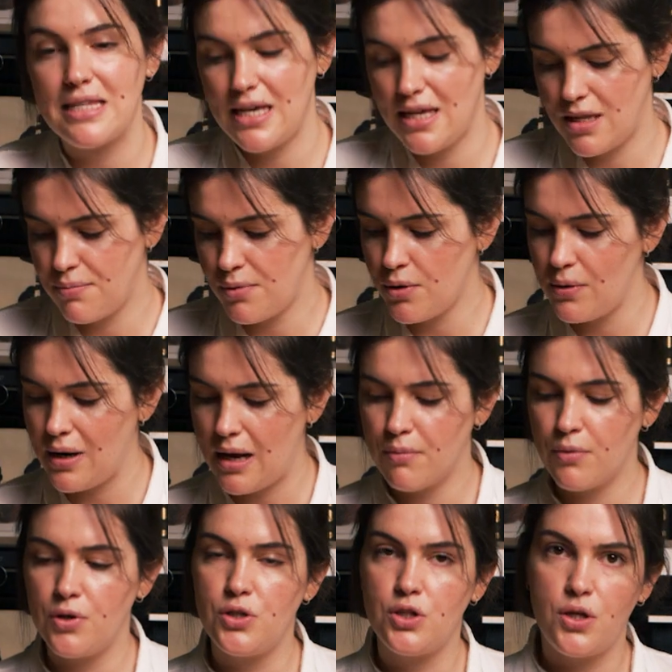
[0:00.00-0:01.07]
in the bowl, I'm
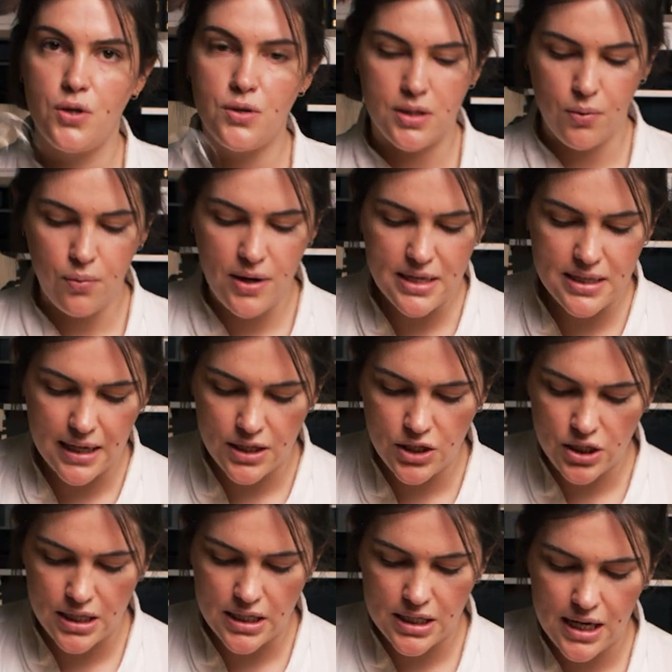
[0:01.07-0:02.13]
going to use a whisk and
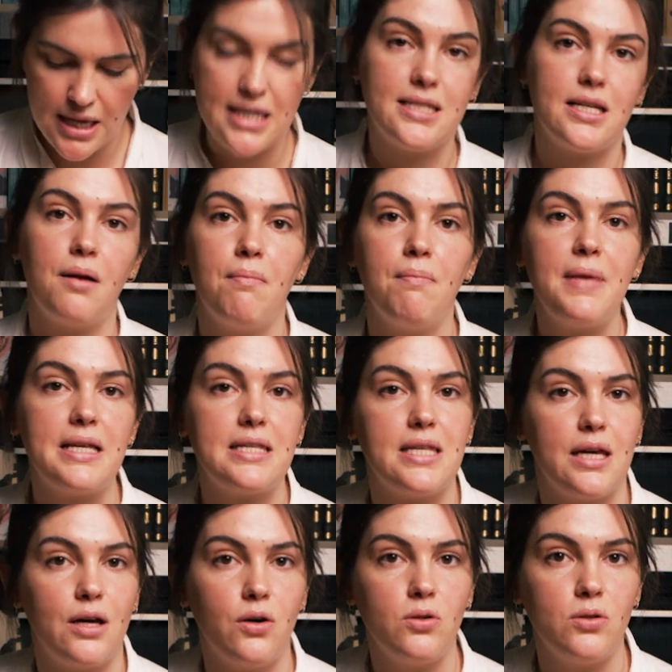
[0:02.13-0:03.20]
gently start
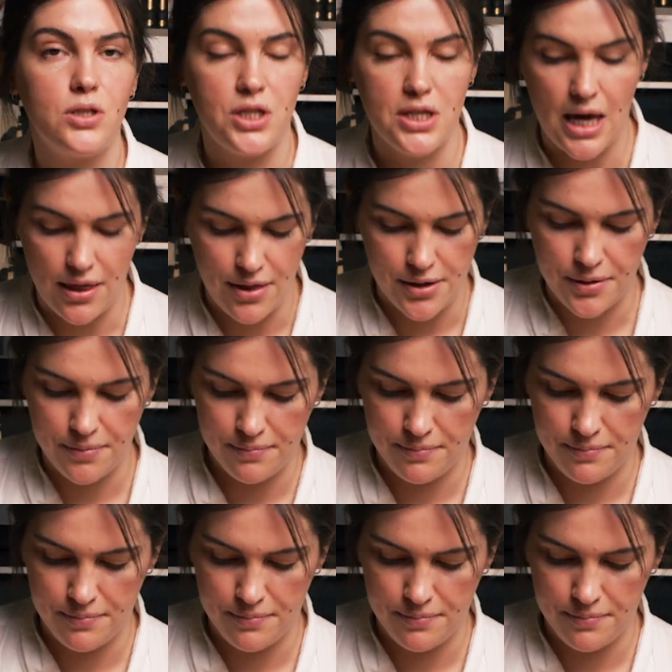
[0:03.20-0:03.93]
mixing all together.